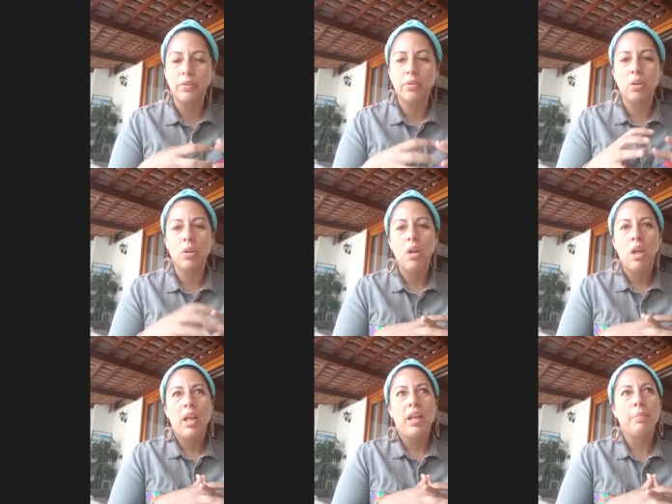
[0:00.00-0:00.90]
So
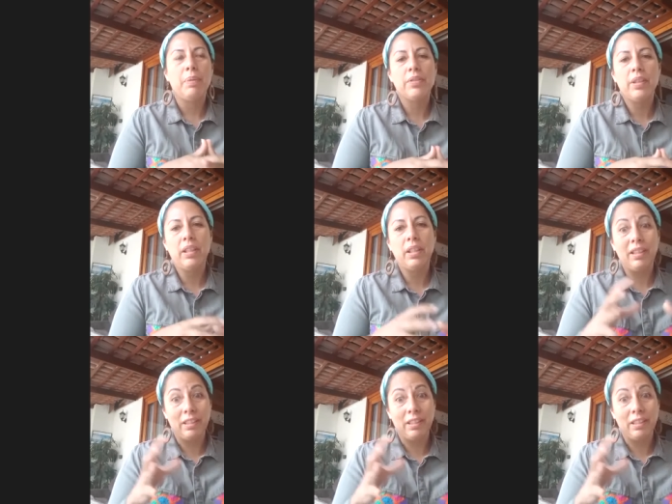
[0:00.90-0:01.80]
especially
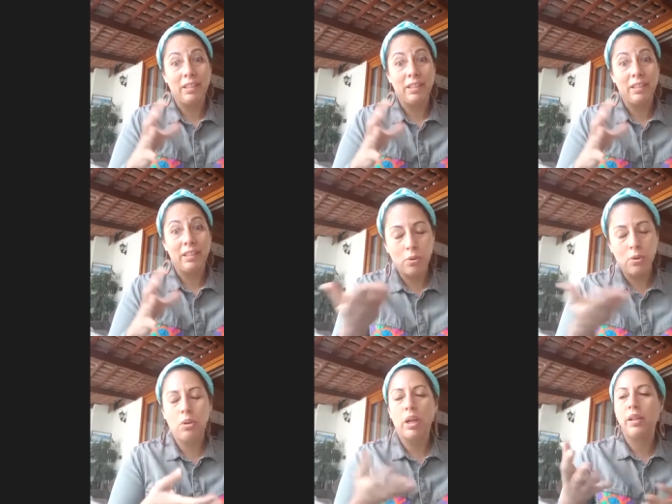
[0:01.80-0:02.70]
in Cusco
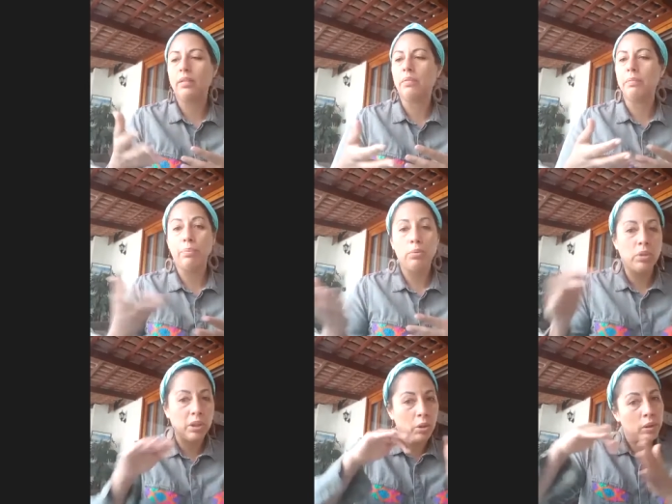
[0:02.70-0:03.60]
and Puno
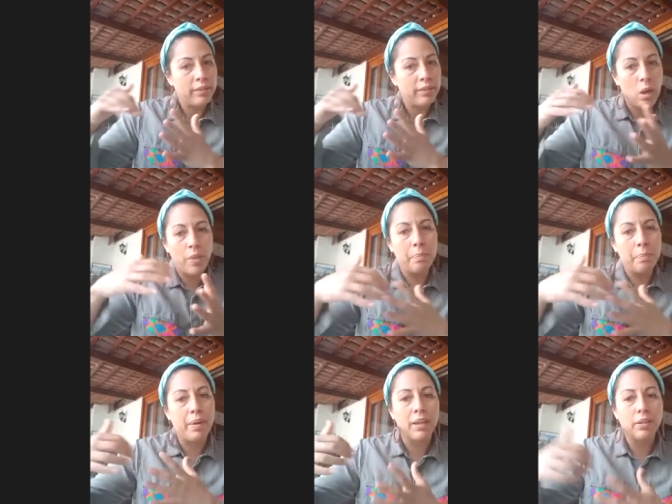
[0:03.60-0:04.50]
and all the southern
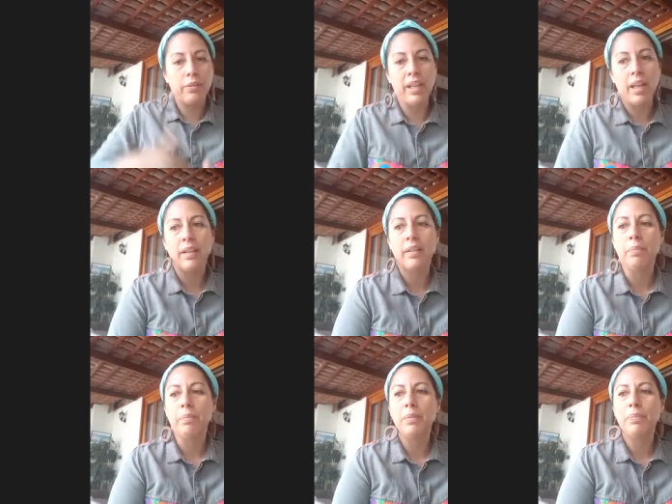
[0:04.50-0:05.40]
part of the
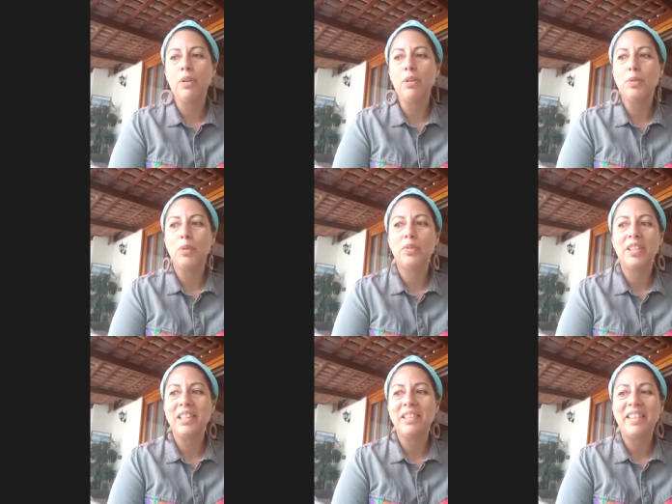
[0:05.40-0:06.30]
Andean people, you've
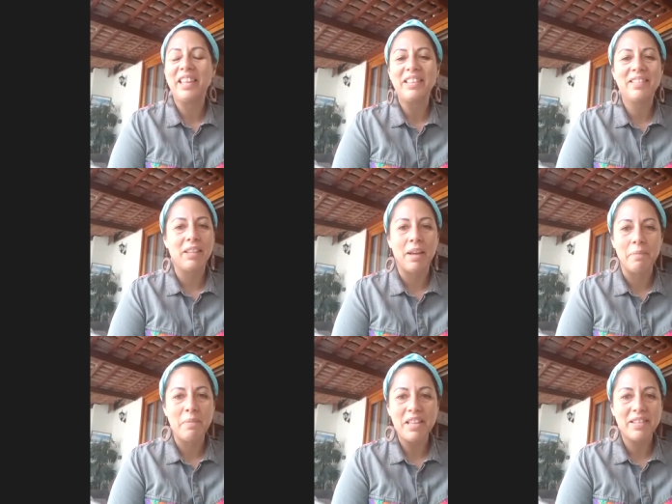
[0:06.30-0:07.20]
seen things
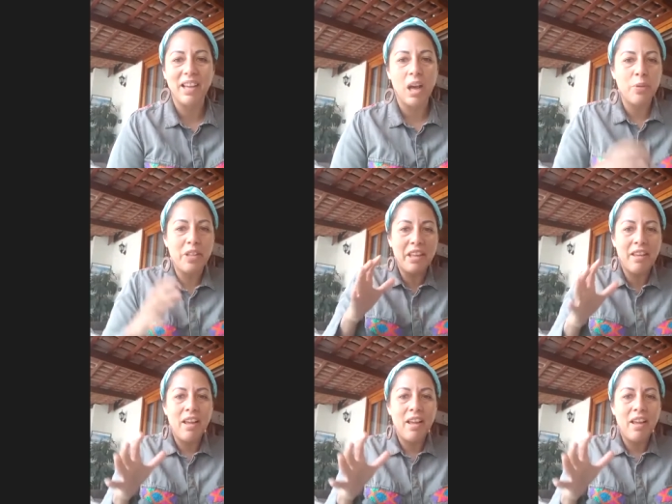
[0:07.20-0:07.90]
amazing how they